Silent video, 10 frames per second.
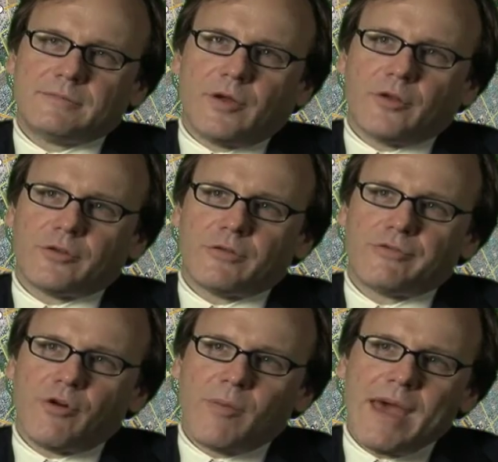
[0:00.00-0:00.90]
alternate
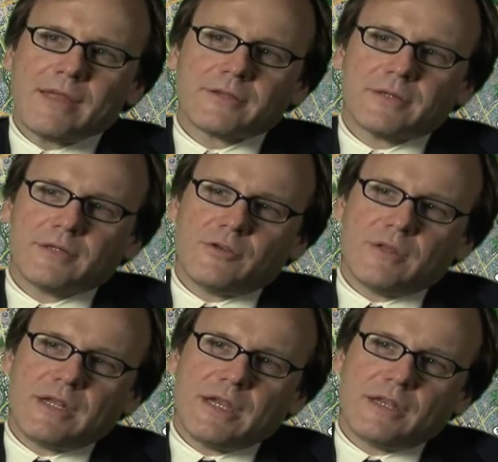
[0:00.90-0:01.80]
format? Do
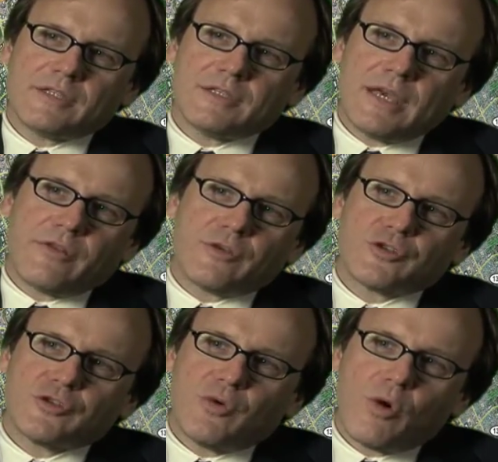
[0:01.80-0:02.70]
they need a set of their
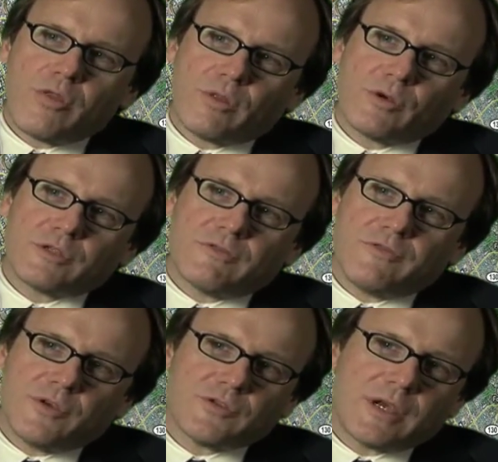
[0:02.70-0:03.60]
store that looks and
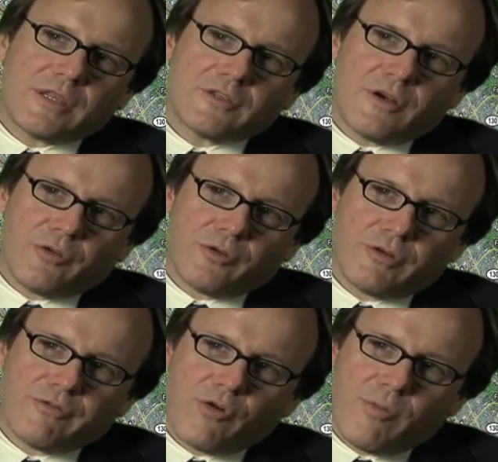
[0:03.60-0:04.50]
feels like this
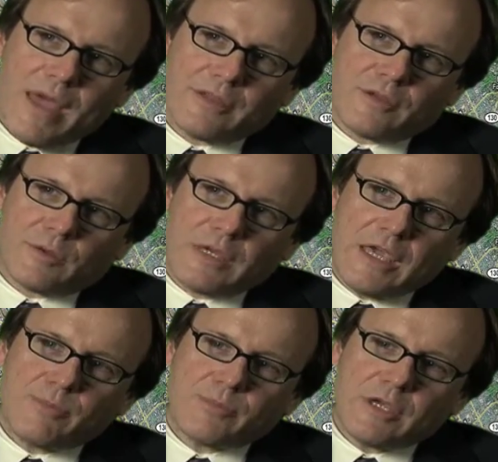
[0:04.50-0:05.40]
alternate format to
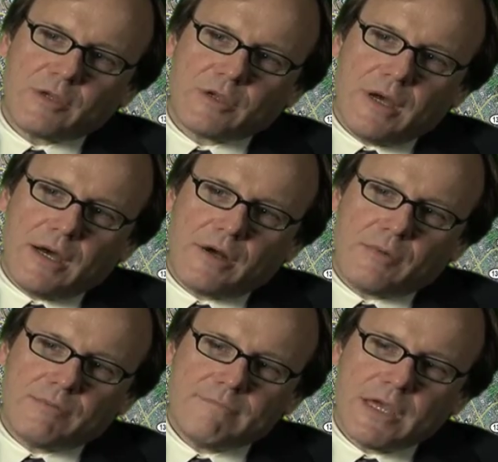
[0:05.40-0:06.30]
keep
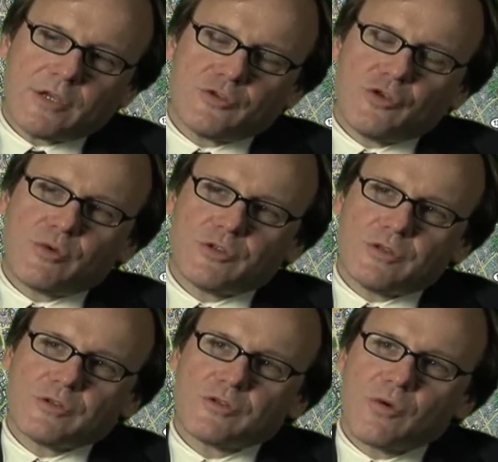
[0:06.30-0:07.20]
consumers
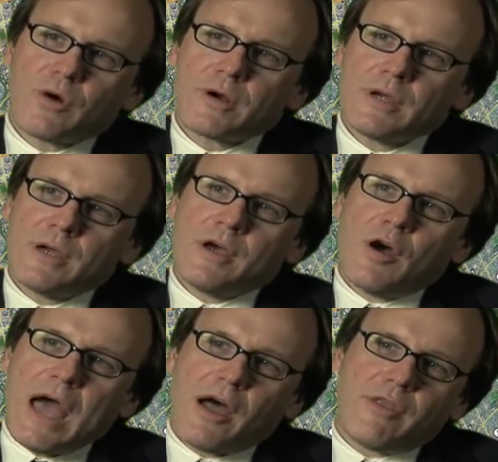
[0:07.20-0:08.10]
in the store?
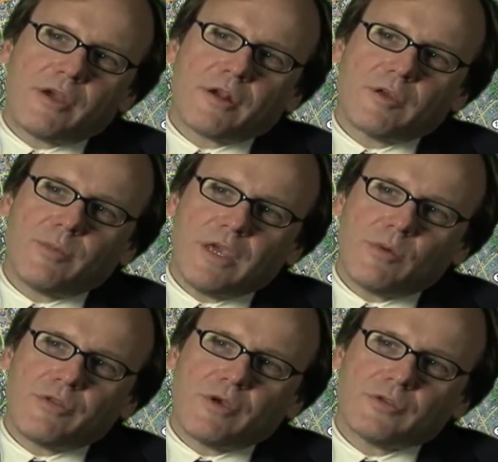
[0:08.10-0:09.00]
How are they going to compete
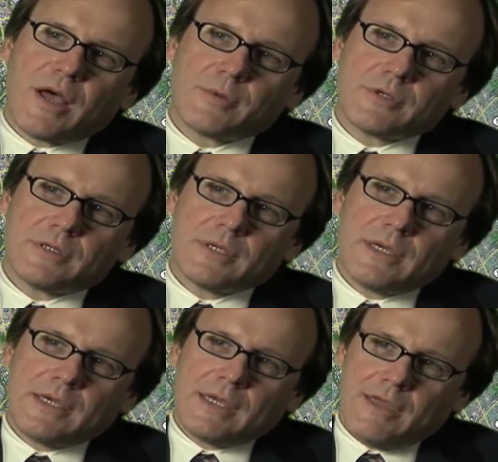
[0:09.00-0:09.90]
with those options?
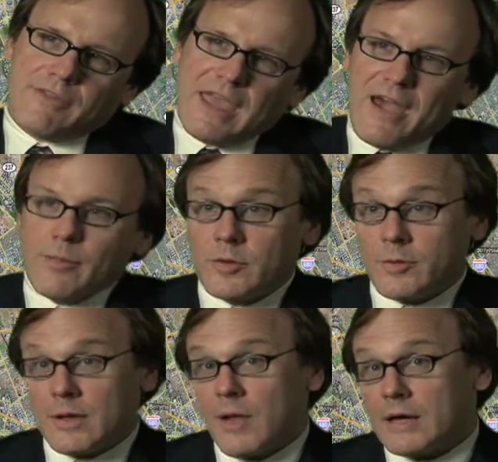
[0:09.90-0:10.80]
If they happen to
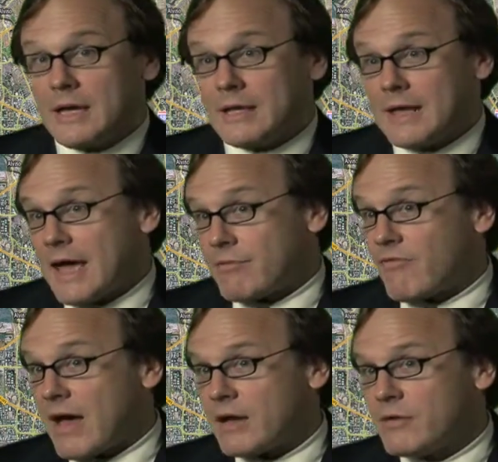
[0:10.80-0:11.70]
be lucky and to have a
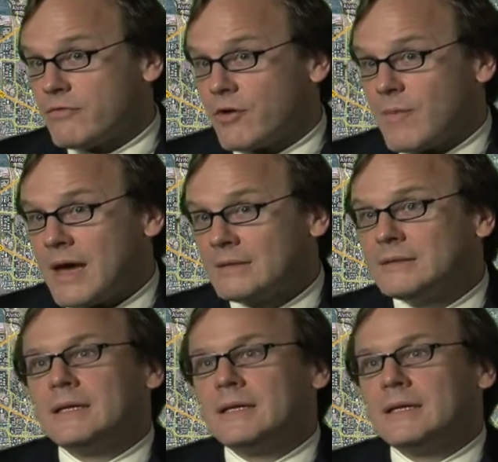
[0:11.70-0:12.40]
value format,